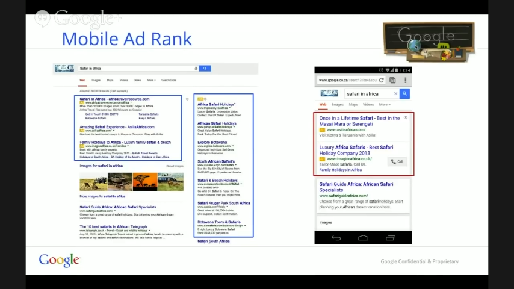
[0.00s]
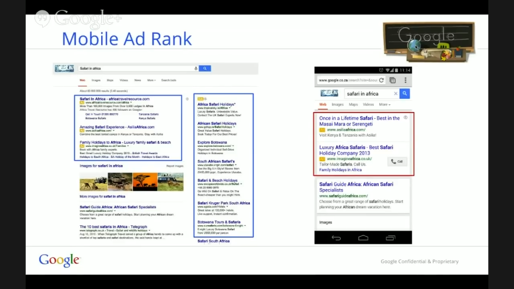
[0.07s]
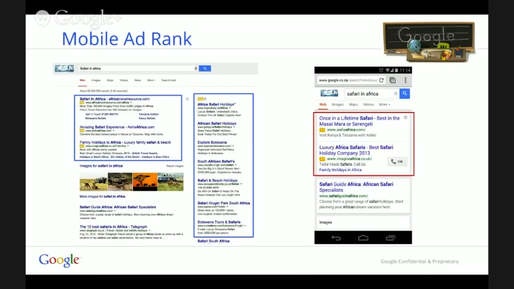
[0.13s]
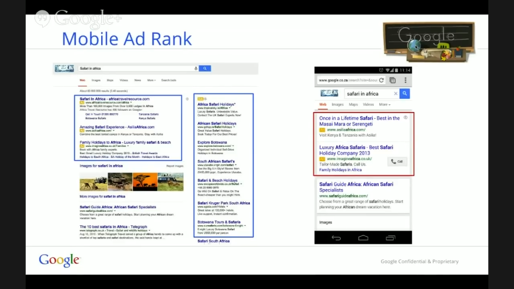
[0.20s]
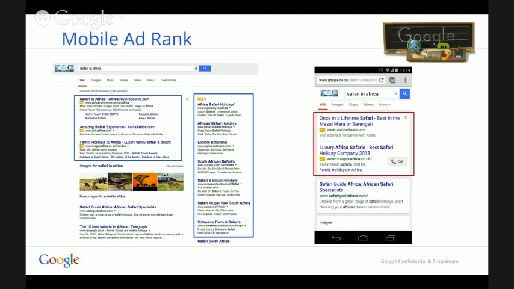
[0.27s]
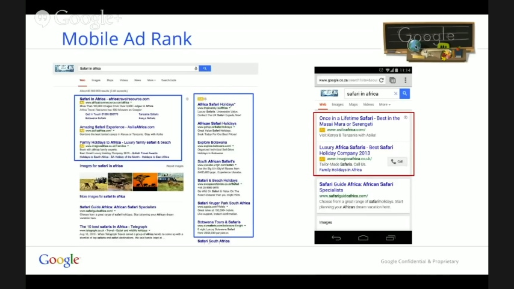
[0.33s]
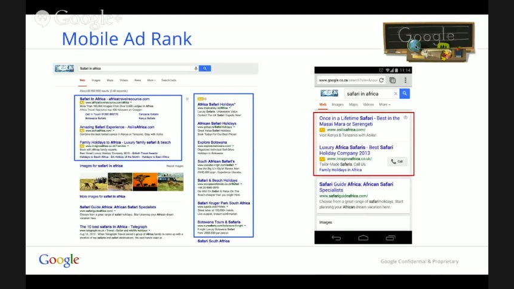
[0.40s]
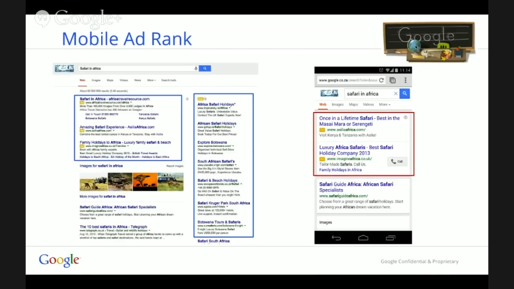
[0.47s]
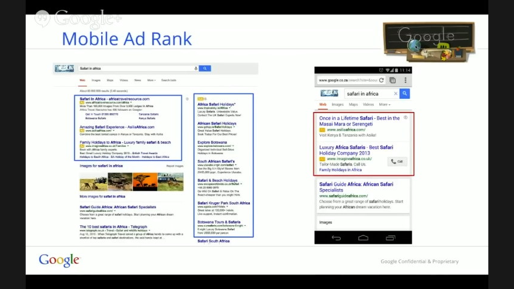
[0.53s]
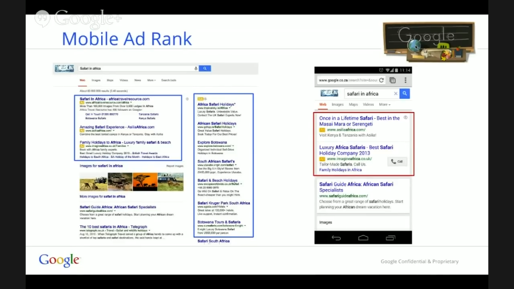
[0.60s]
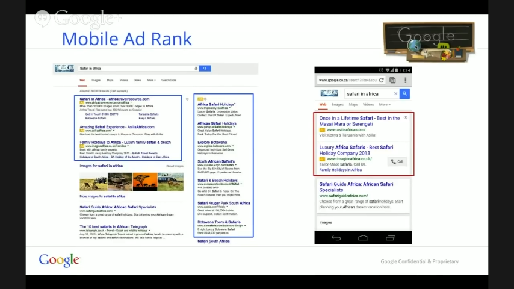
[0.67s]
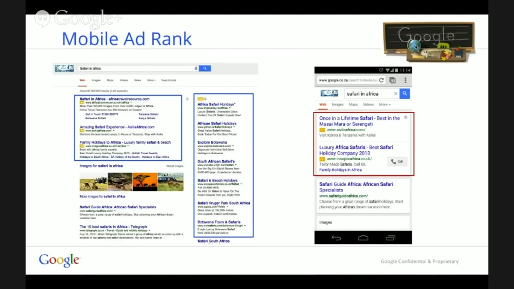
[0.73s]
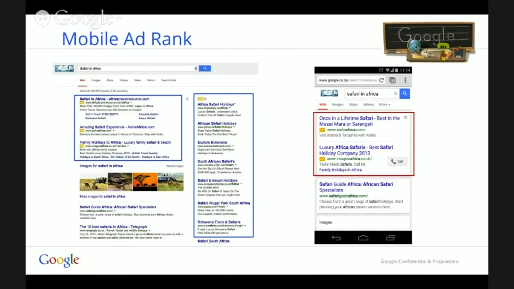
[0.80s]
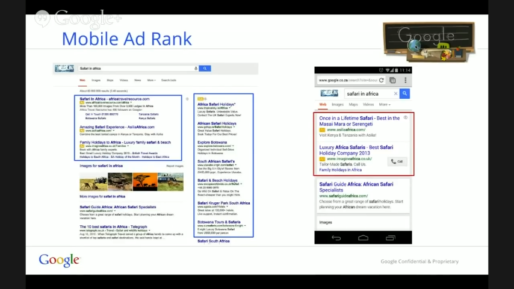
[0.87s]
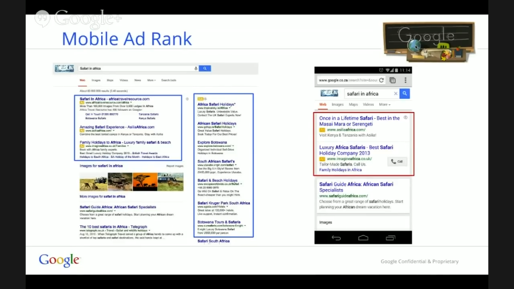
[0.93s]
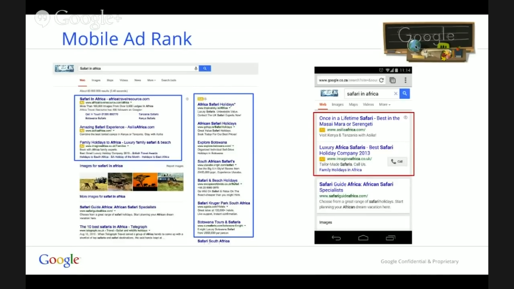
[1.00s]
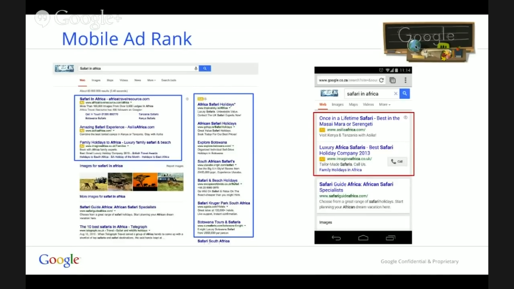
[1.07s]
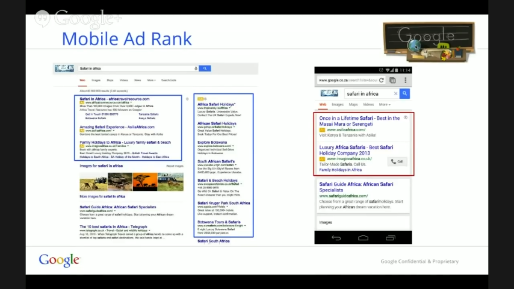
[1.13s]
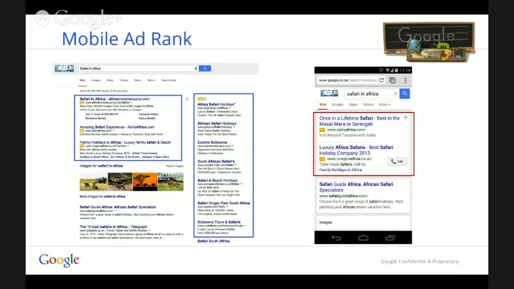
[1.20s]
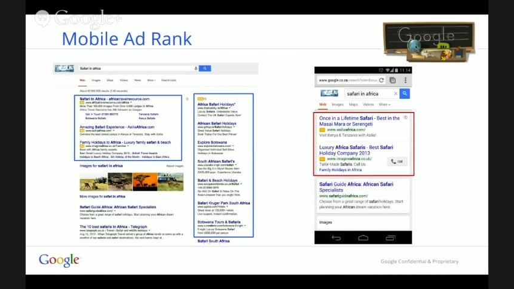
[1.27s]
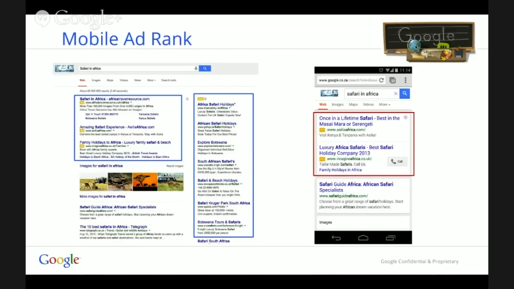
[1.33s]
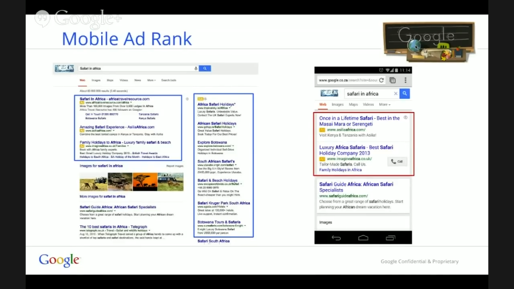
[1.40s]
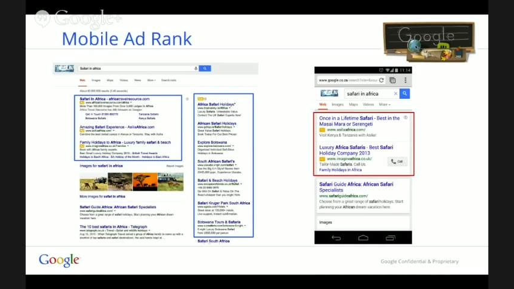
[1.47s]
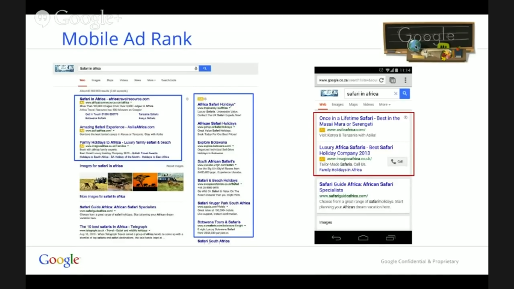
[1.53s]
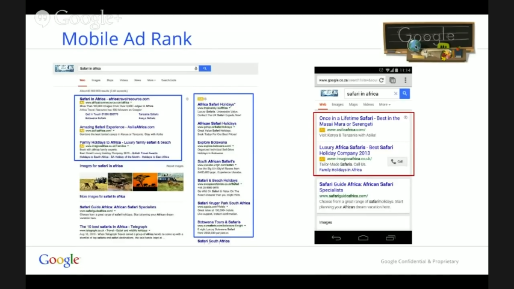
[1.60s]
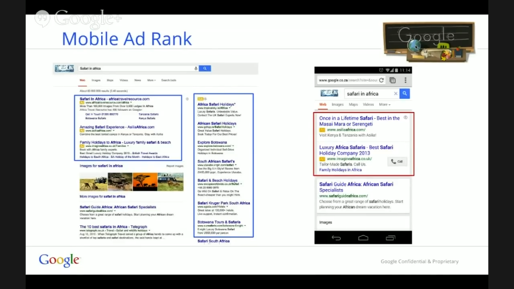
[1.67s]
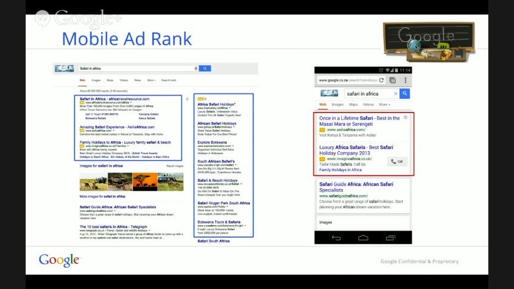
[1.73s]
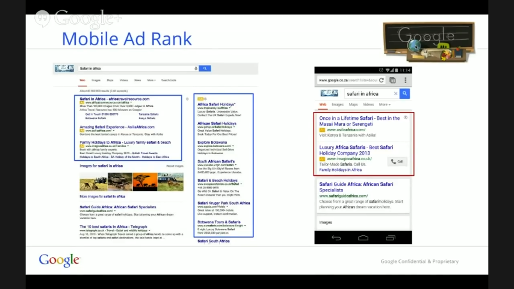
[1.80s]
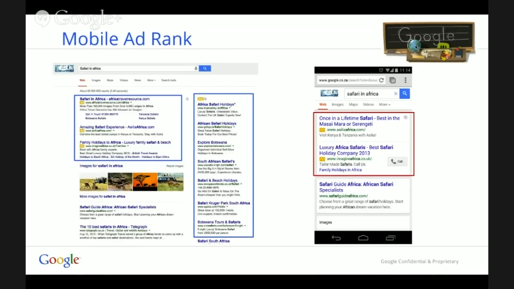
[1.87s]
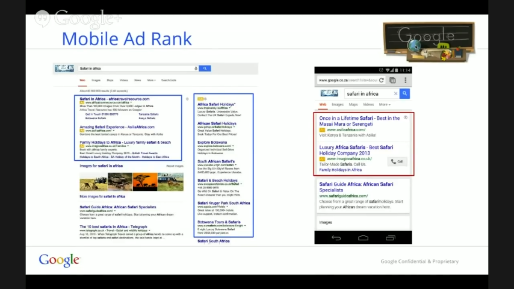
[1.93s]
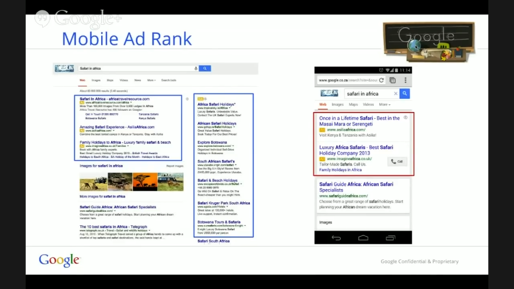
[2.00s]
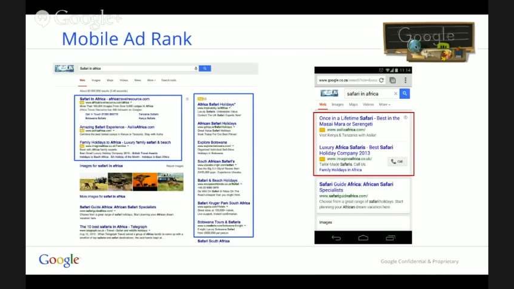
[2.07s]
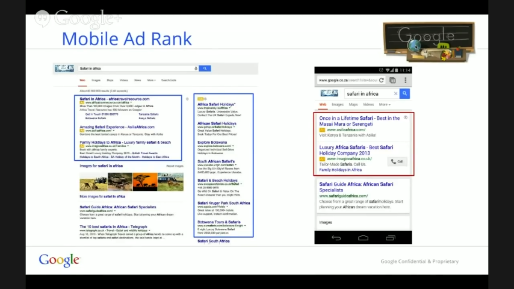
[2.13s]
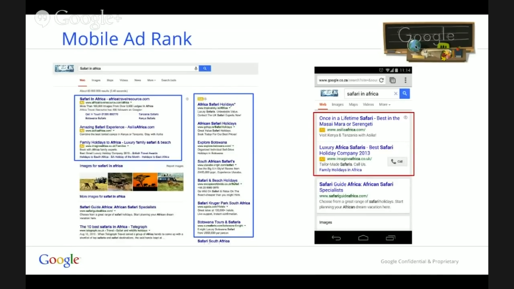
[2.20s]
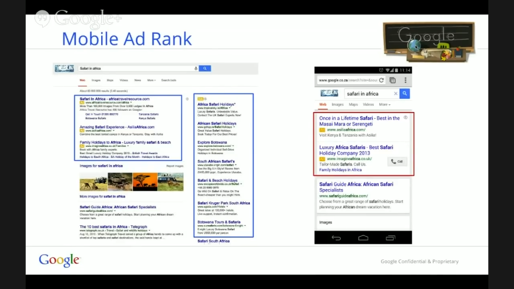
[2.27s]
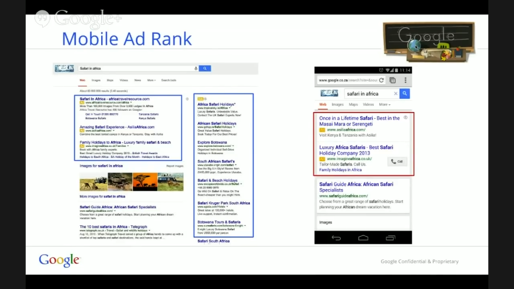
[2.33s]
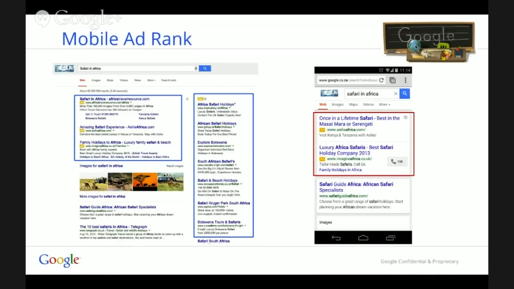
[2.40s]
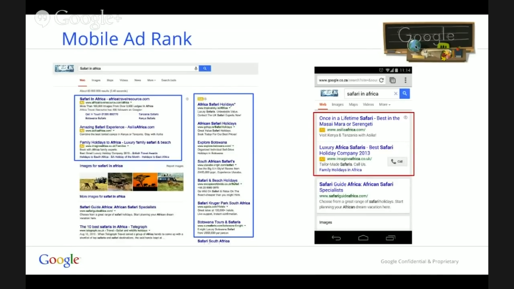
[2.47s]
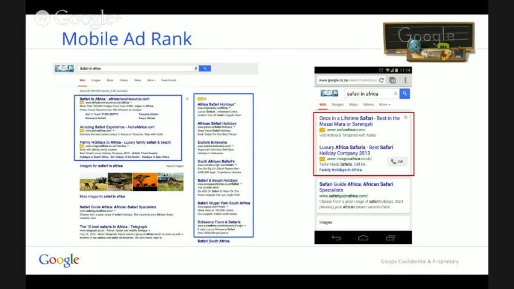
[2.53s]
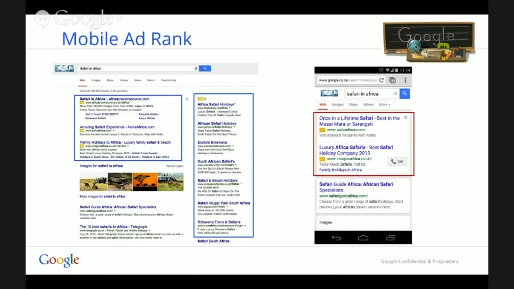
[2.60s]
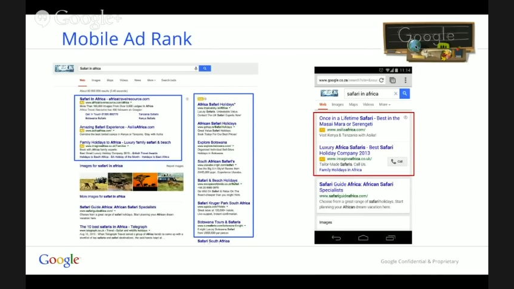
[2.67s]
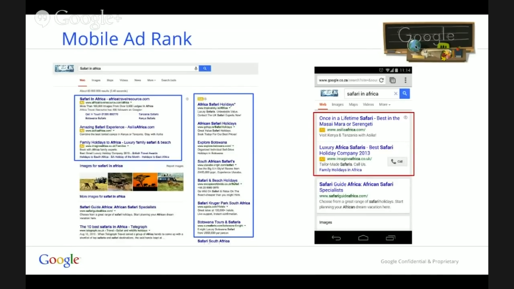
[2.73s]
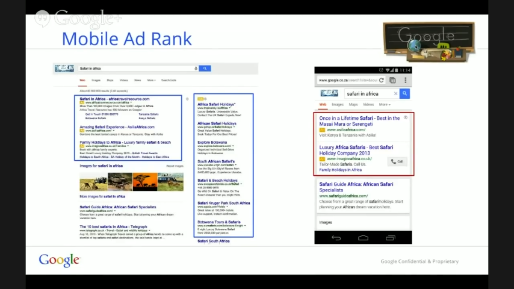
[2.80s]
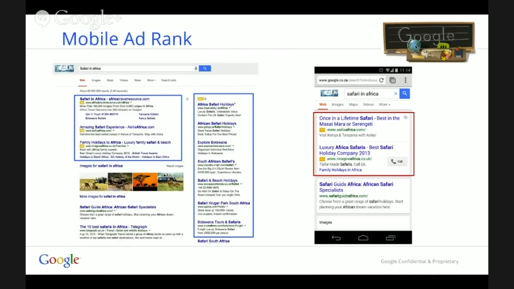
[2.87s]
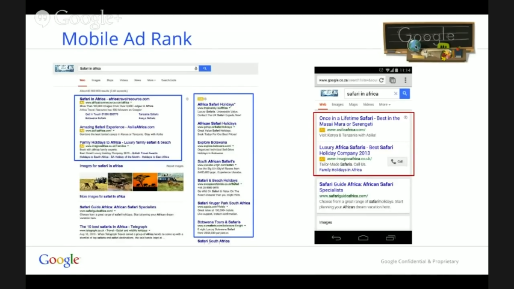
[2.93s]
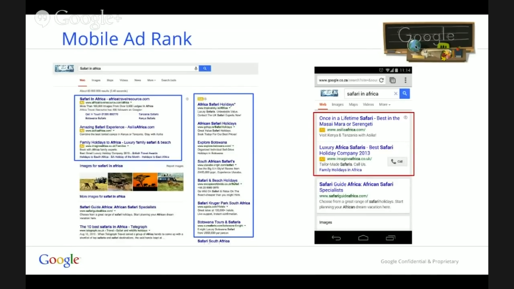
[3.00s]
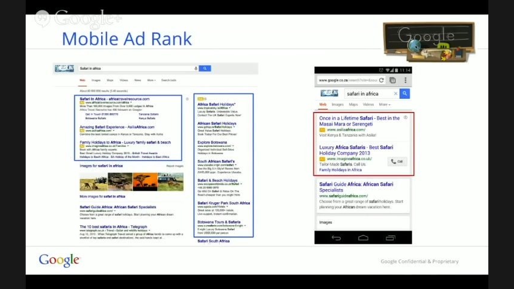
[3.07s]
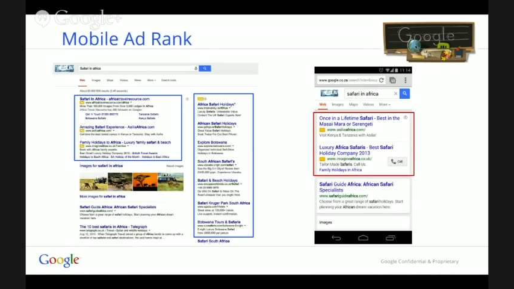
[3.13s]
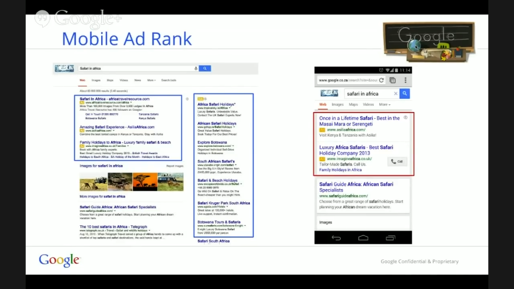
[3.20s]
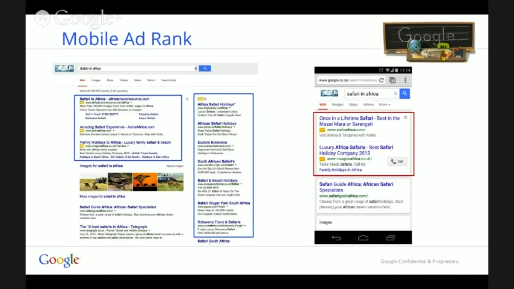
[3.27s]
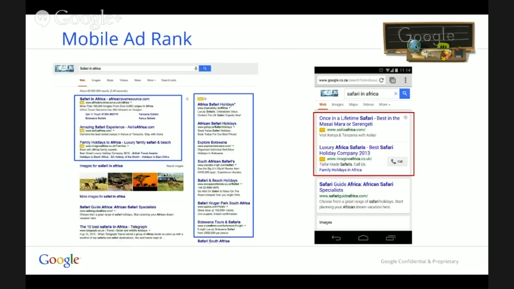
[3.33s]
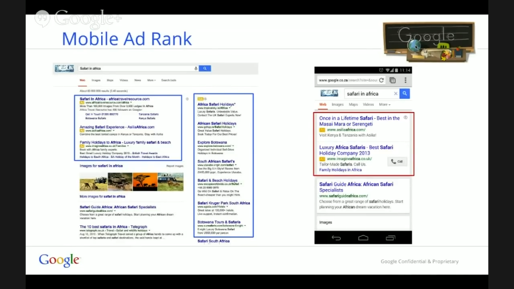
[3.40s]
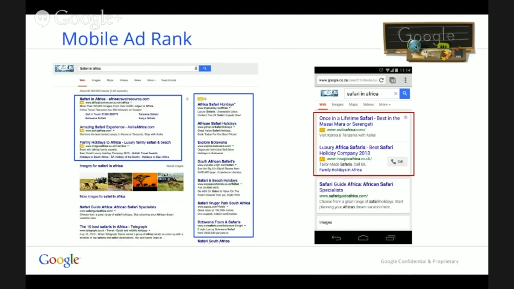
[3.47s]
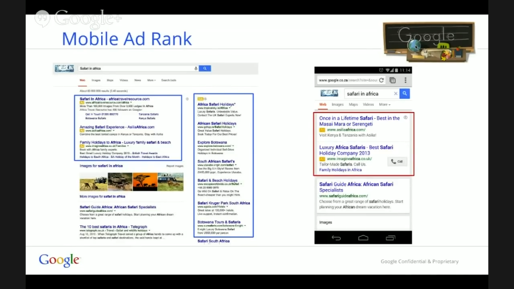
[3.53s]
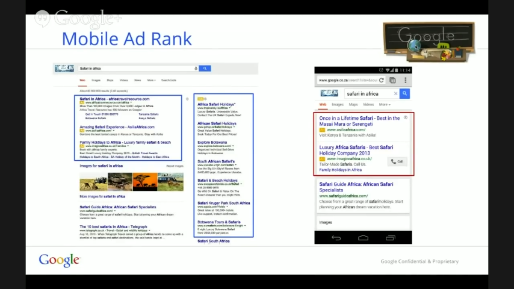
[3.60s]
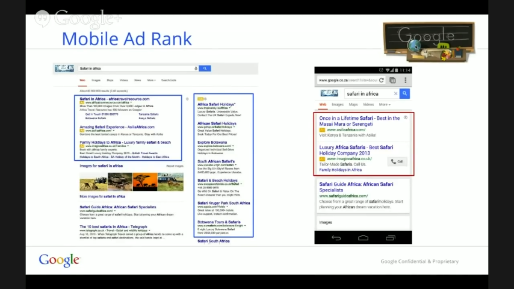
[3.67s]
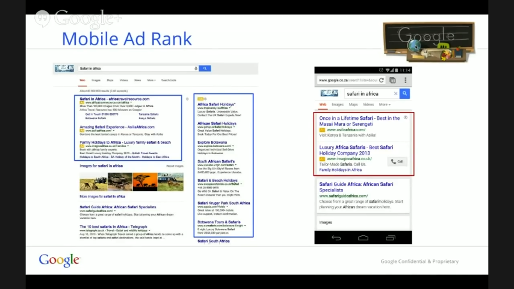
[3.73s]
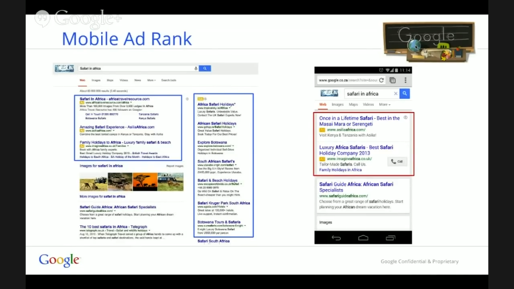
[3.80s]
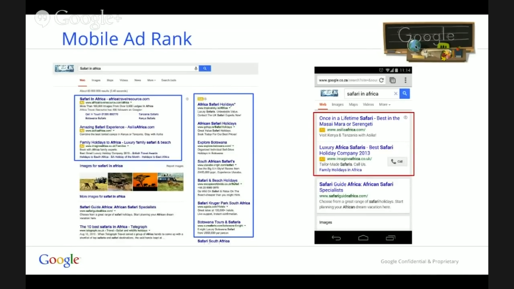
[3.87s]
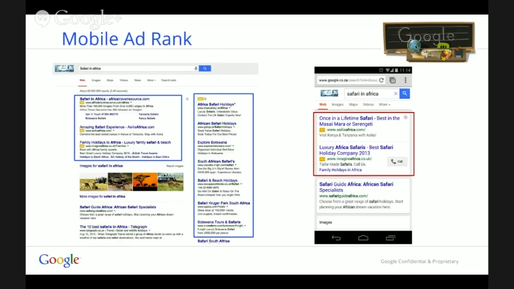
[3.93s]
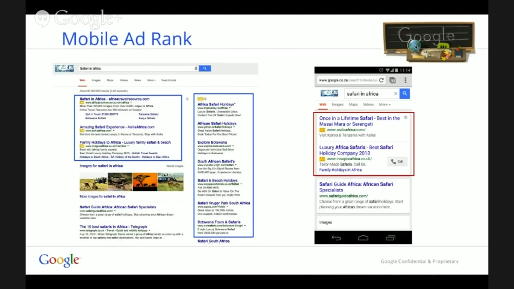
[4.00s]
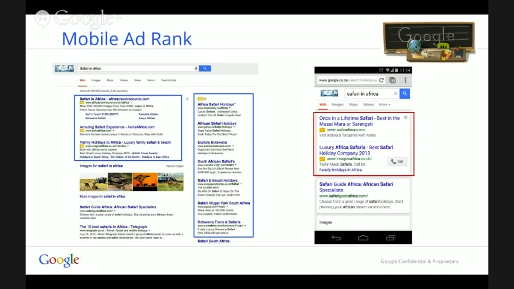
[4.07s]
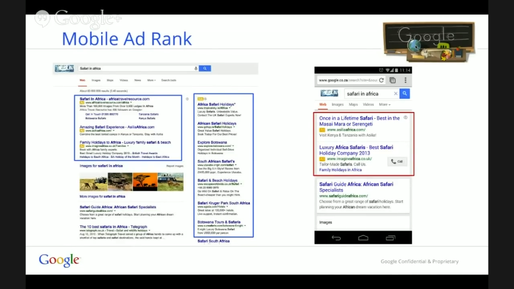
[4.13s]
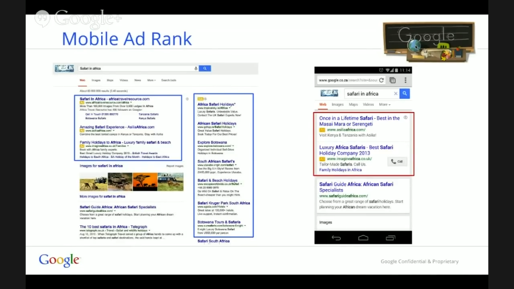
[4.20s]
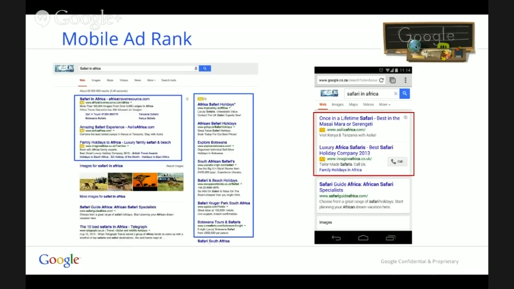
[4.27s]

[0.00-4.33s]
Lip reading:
Nobody's mouth can be seen.